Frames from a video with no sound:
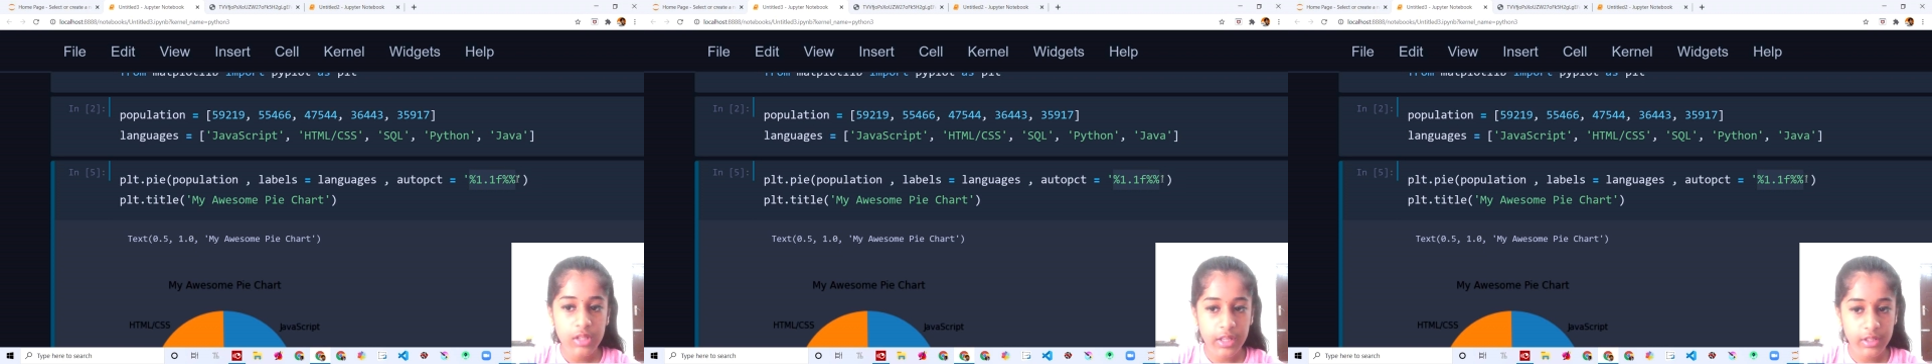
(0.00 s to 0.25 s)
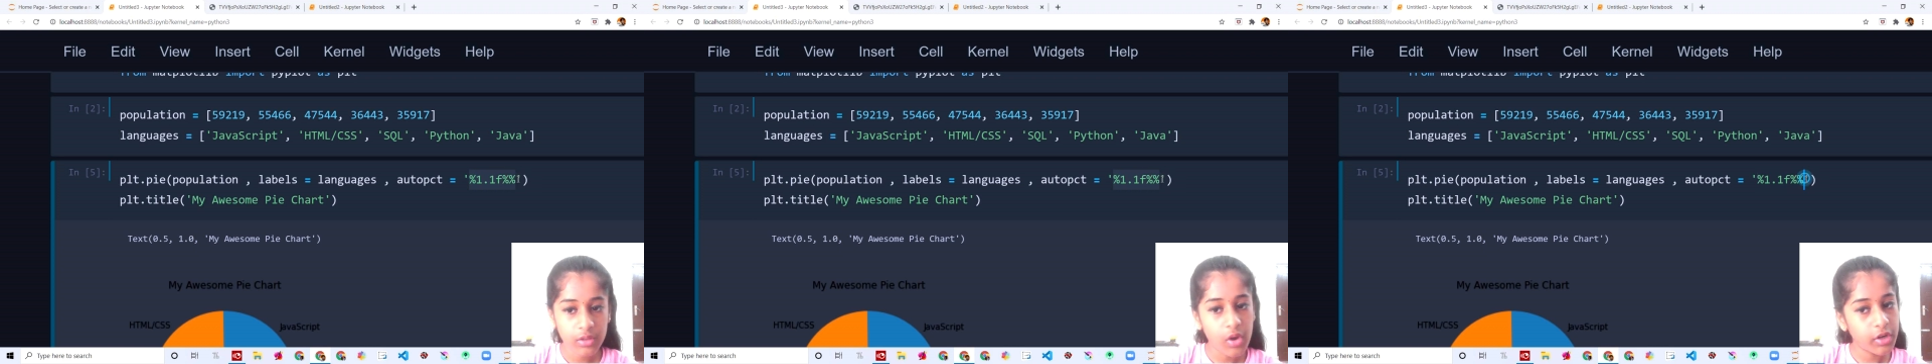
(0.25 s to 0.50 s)

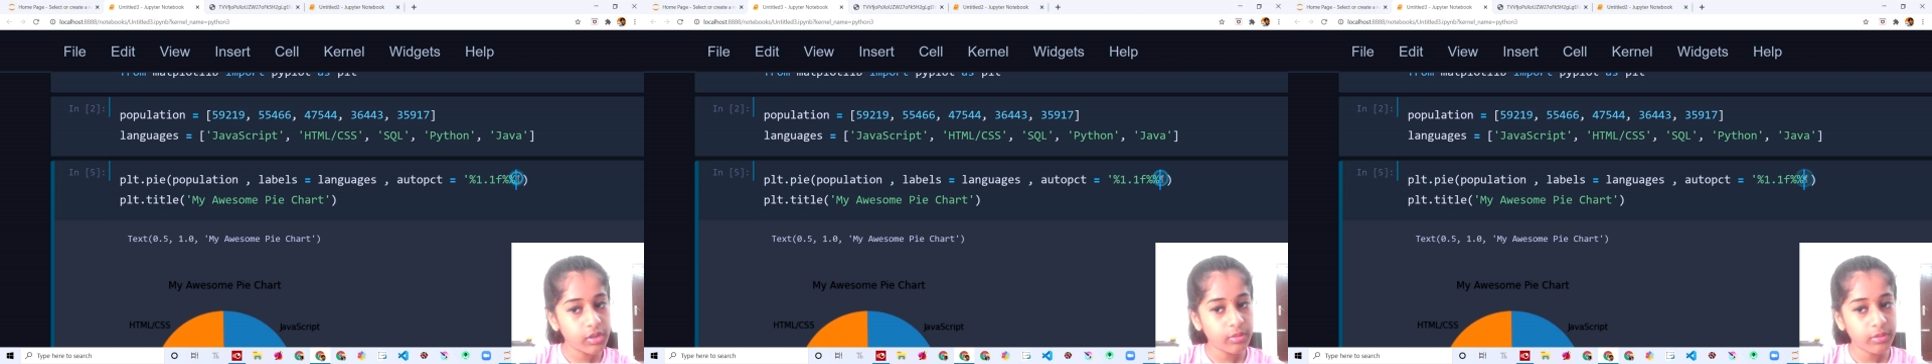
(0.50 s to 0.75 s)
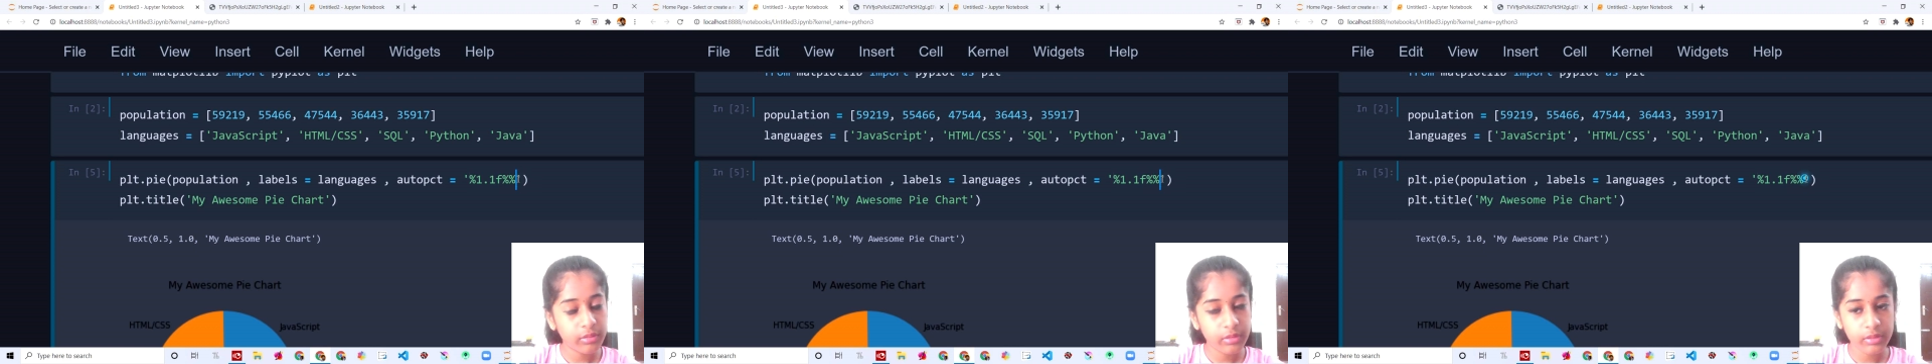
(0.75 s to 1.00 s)
That's going
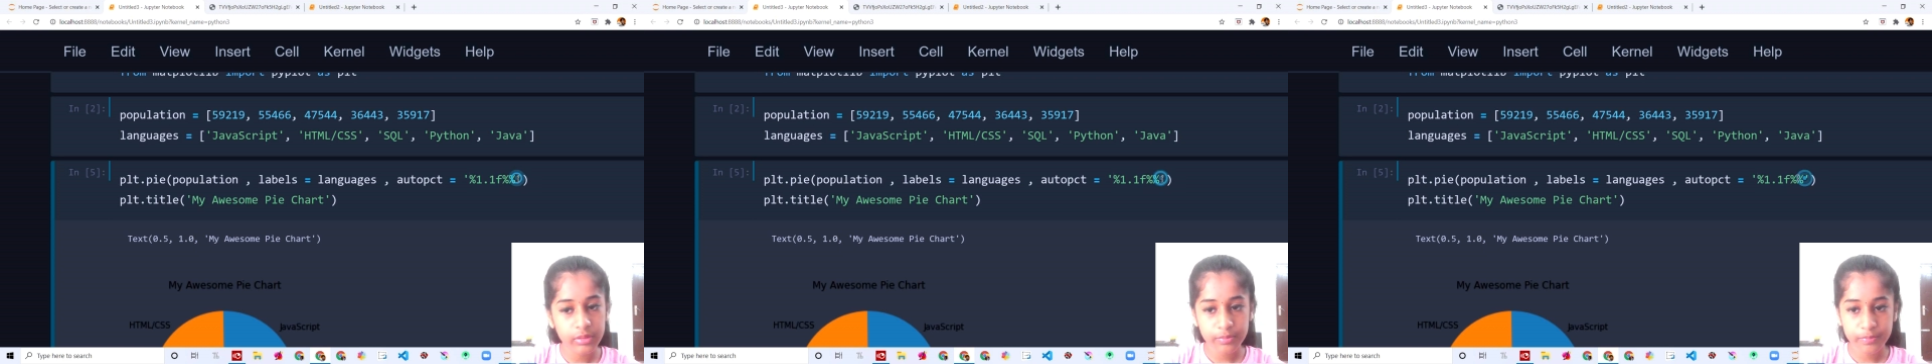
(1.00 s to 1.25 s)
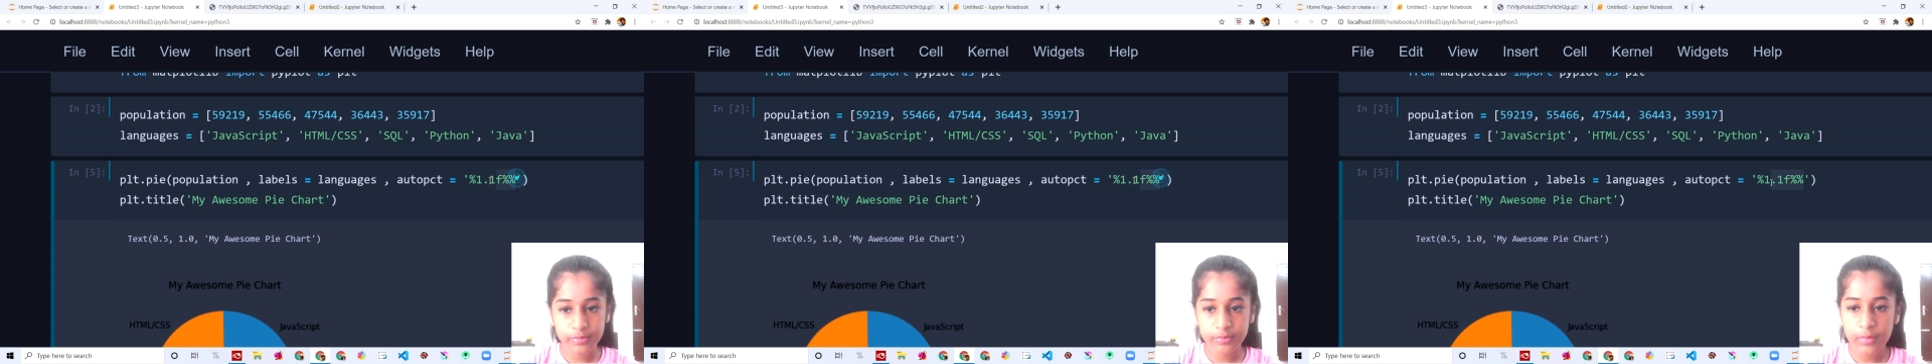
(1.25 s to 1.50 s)
to
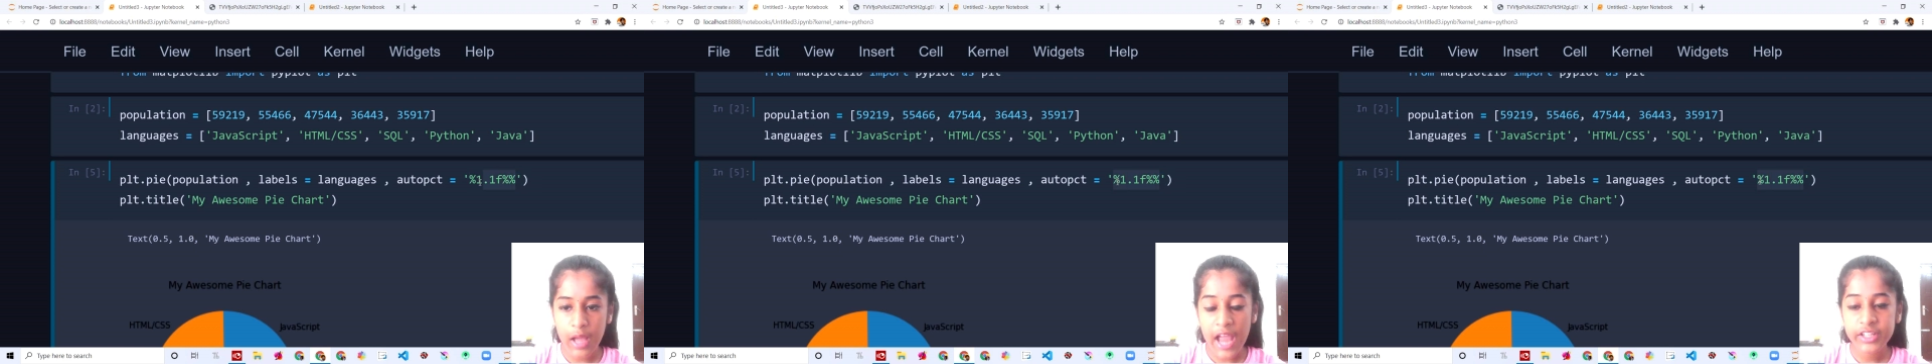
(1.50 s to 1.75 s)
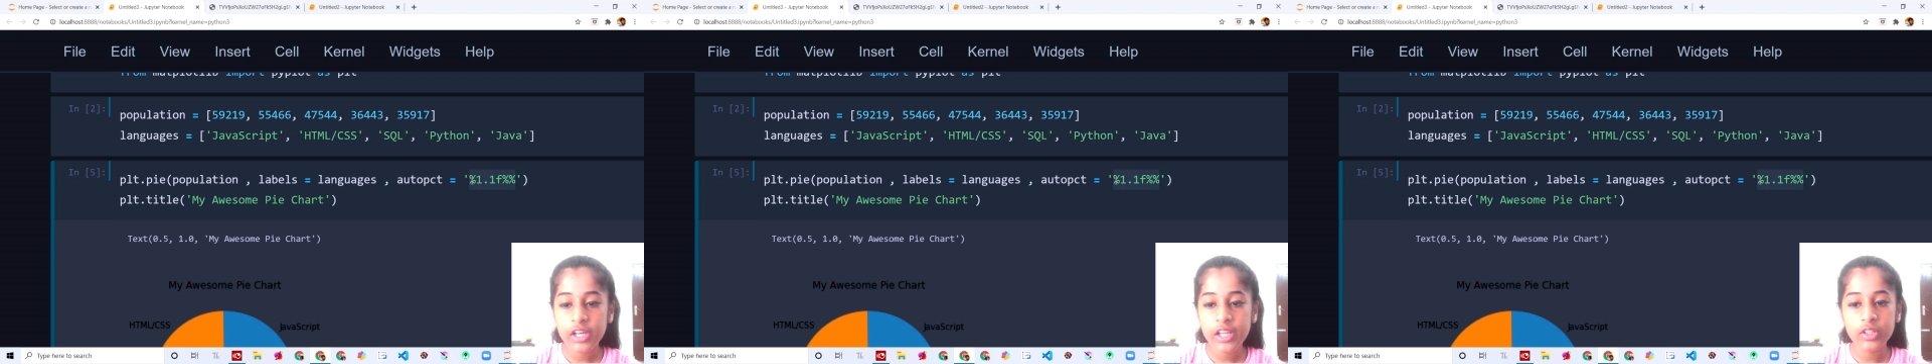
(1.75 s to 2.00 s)

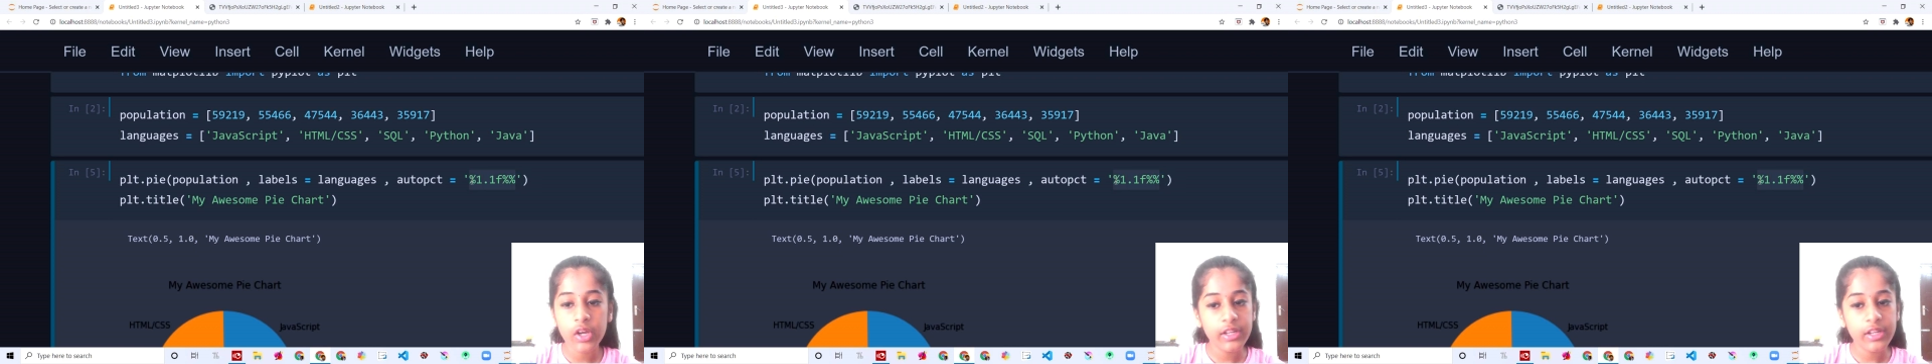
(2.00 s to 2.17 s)
it's